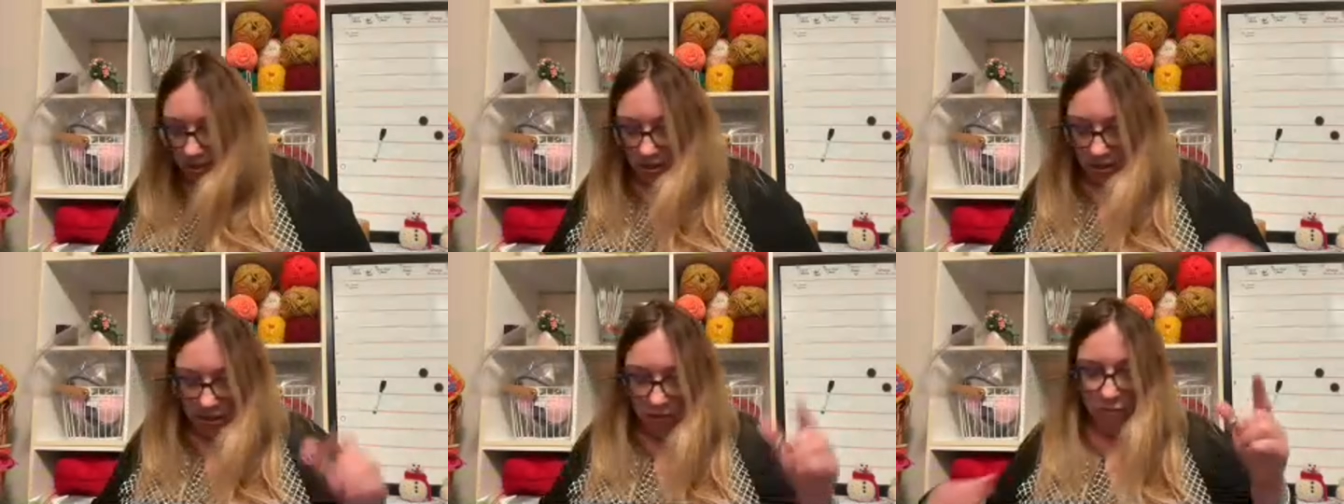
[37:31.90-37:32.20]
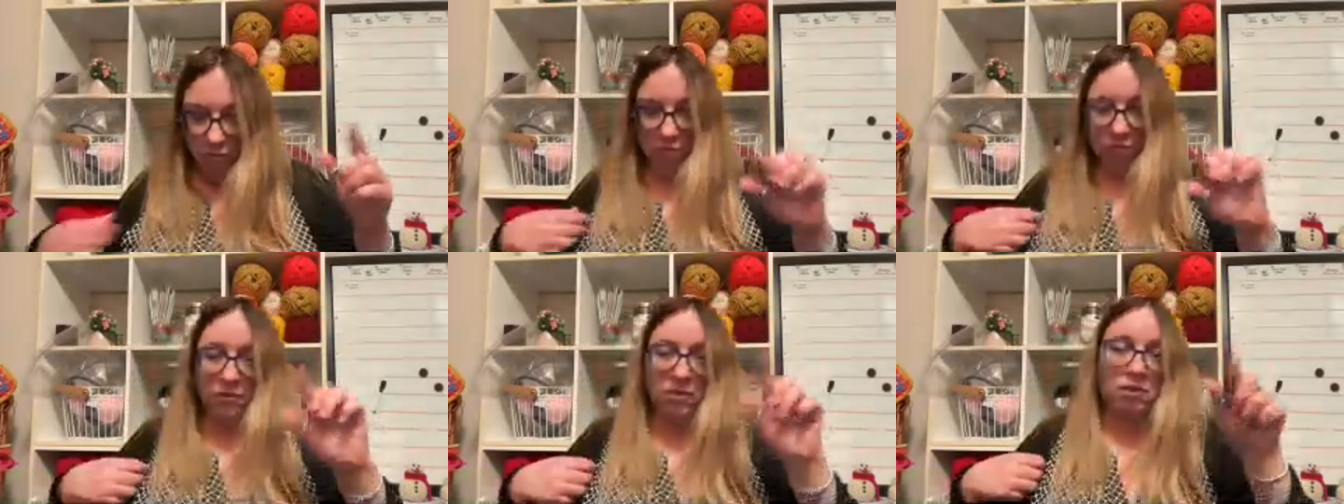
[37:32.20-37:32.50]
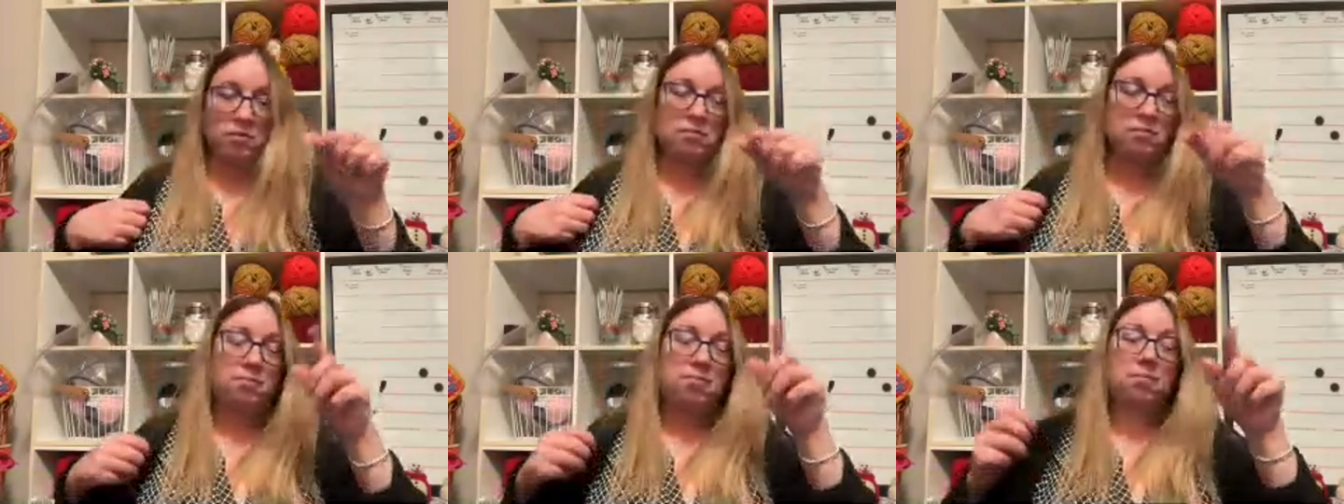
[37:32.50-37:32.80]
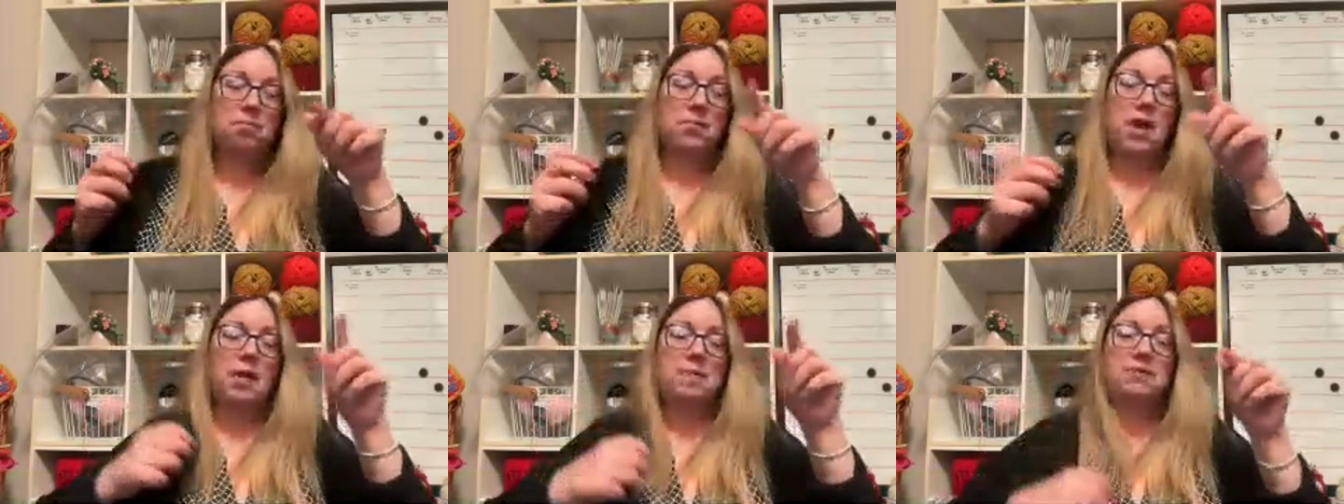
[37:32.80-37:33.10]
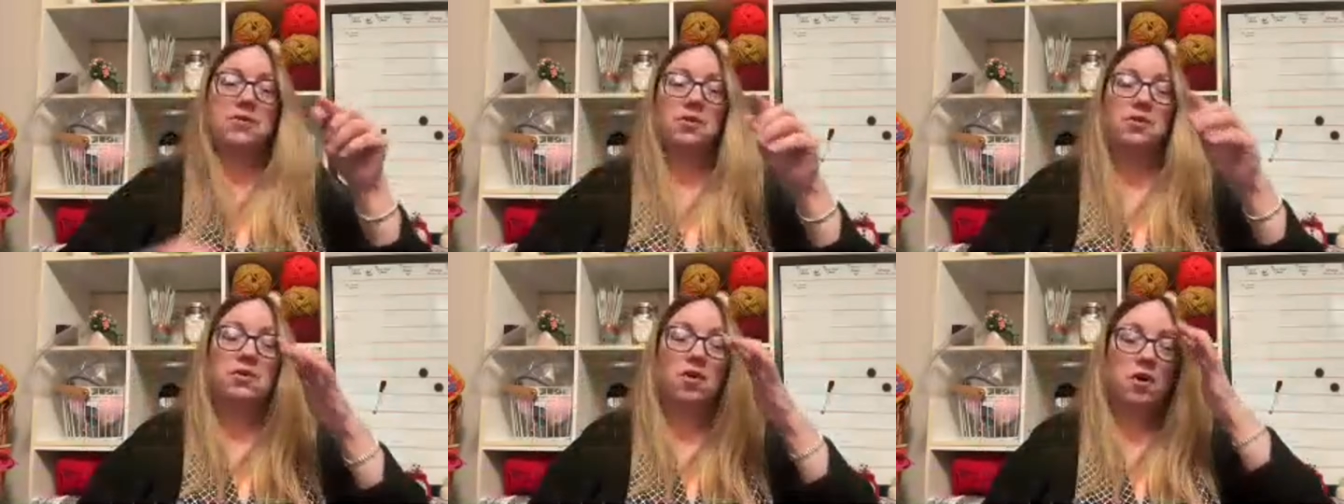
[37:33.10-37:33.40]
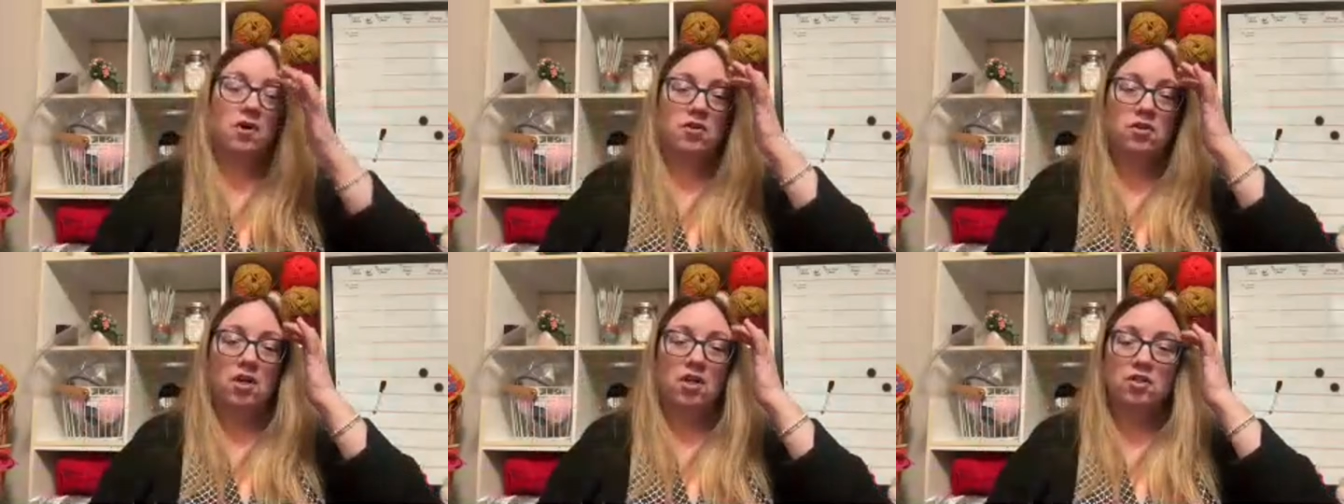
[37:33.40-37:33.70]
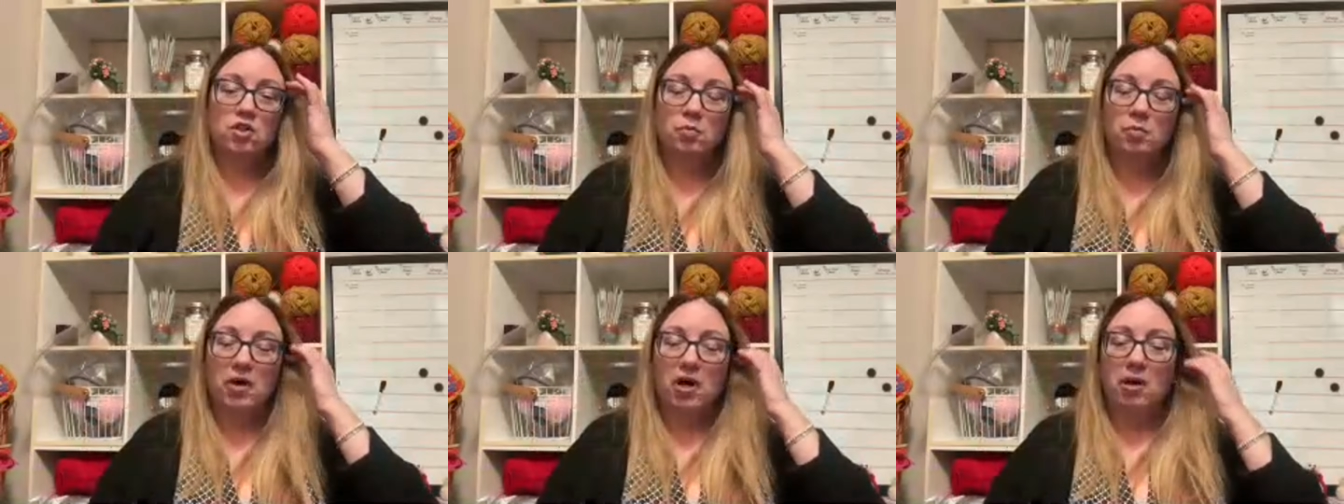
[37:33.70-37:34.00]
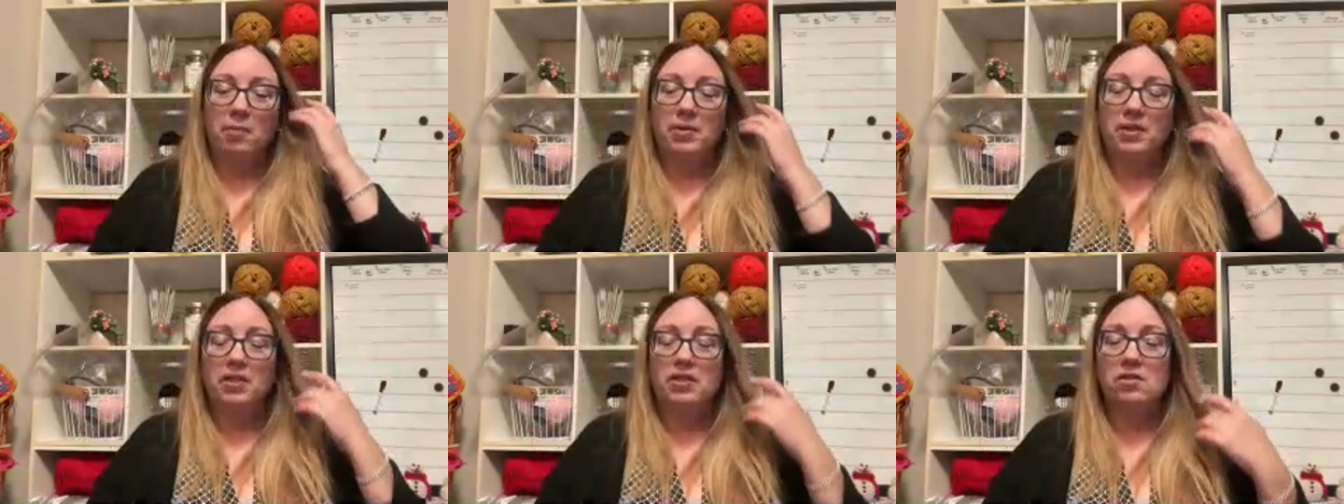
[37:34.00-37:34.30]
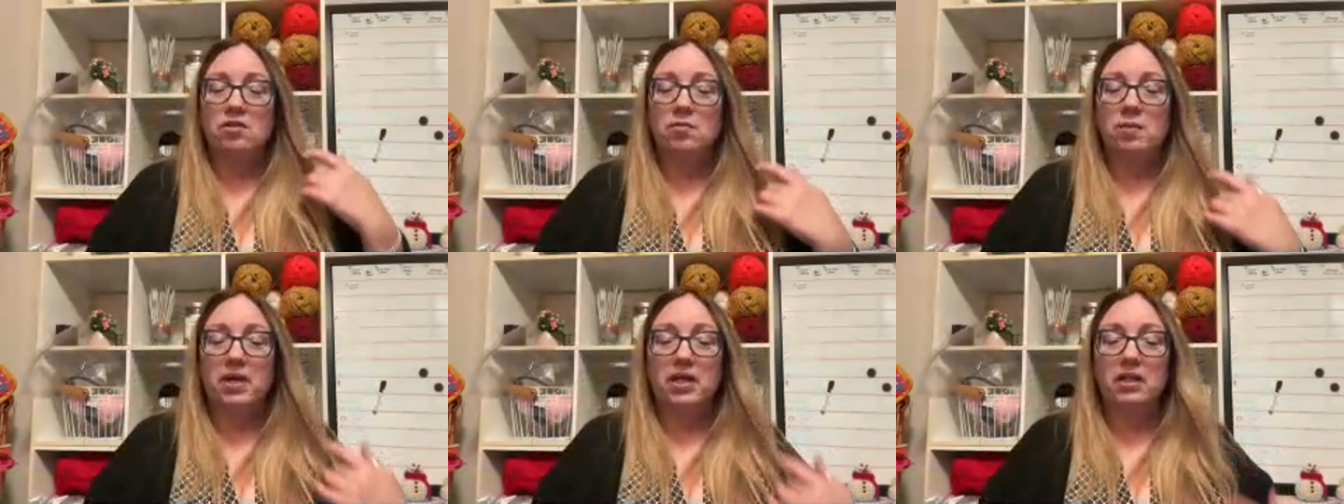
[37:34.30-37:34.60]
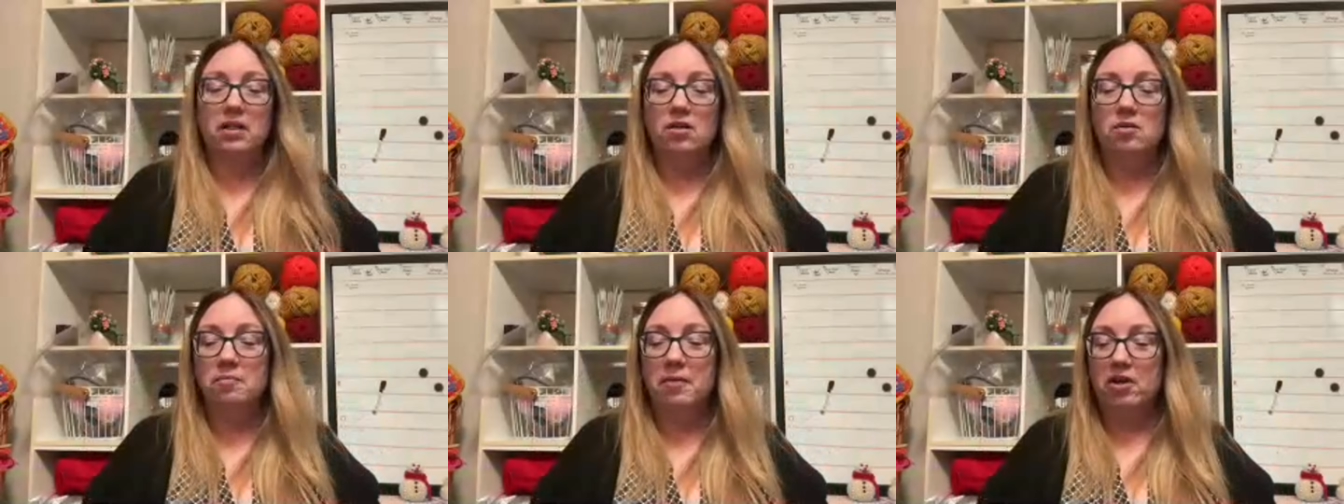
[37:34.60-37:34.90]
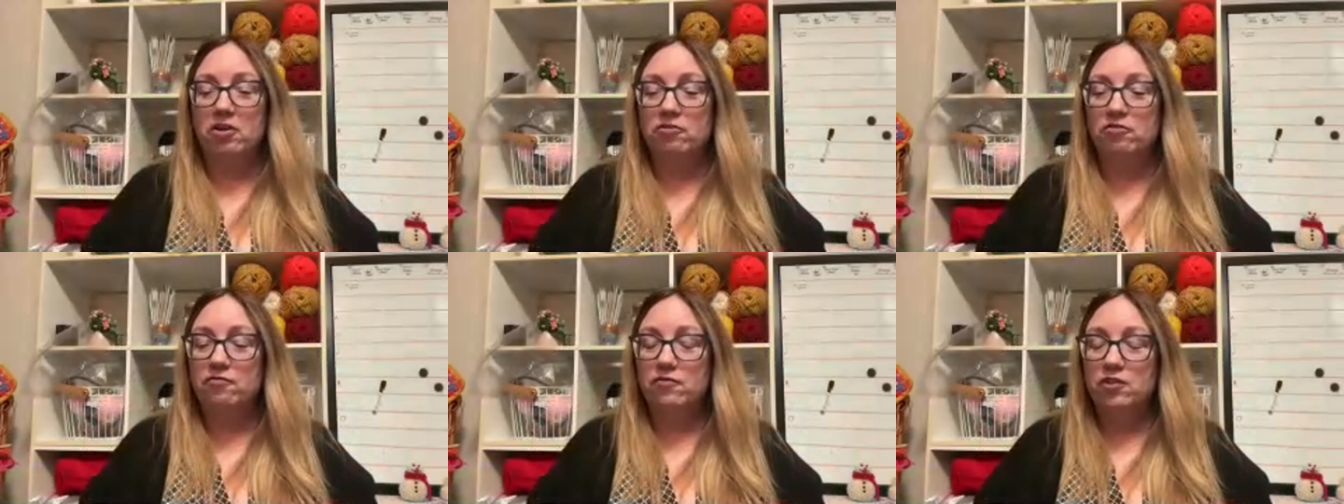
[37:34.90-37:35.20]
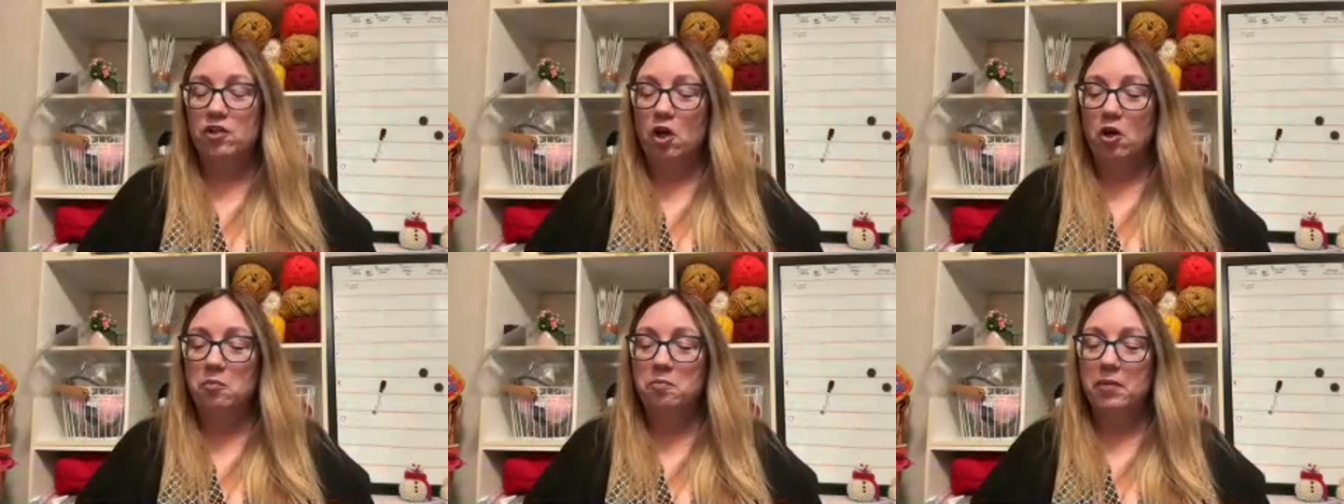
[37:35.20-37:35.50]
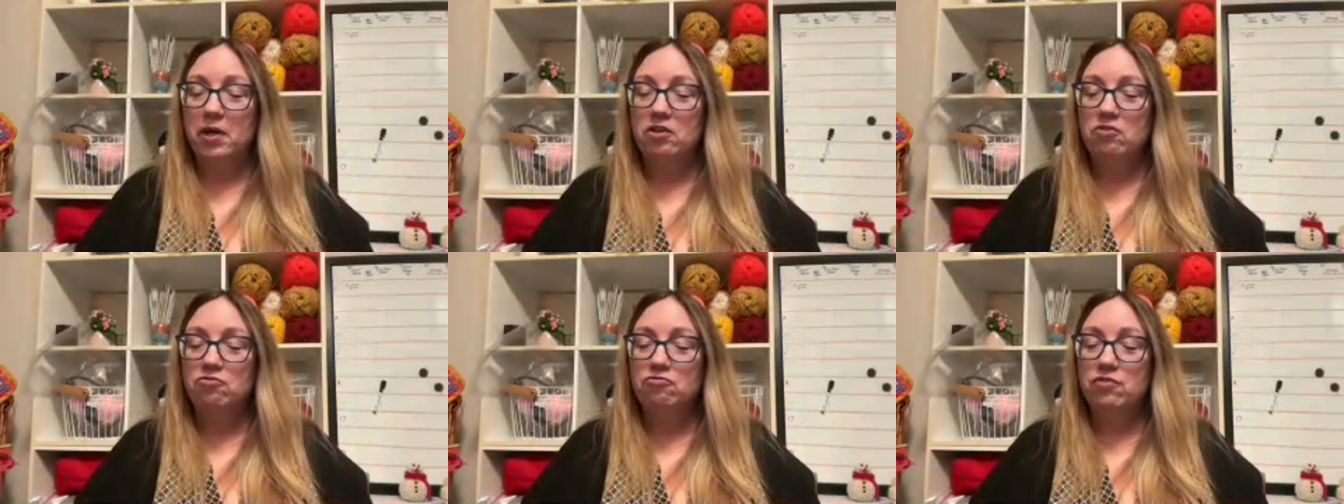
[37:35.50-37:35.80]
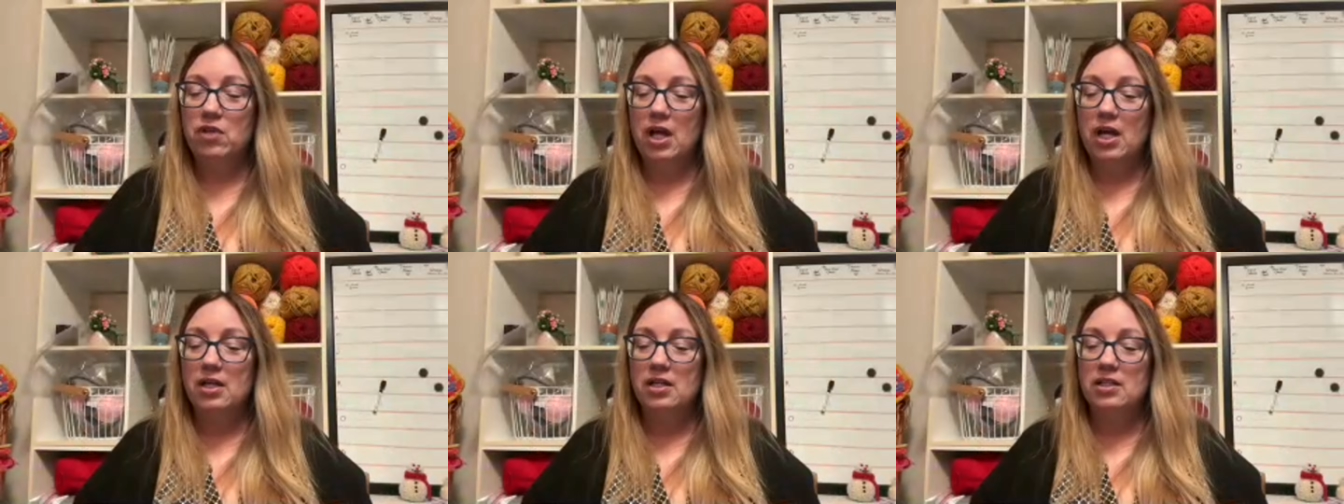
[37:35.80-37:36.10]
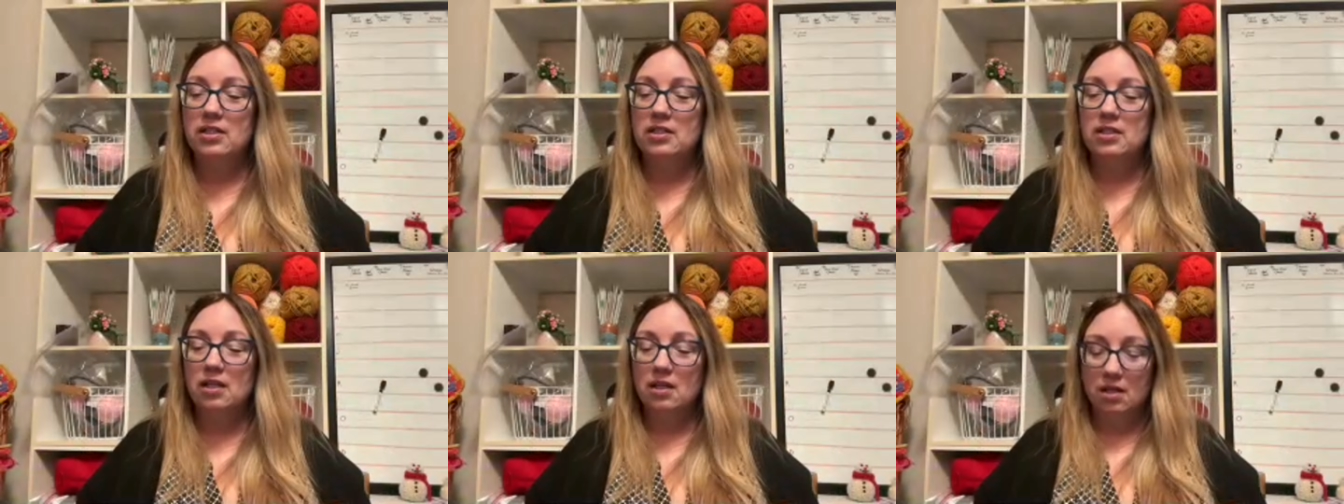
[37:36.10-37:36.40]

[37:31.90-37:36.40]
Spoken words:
You wrap your yarn onto bobbins or make little yarn butterflies.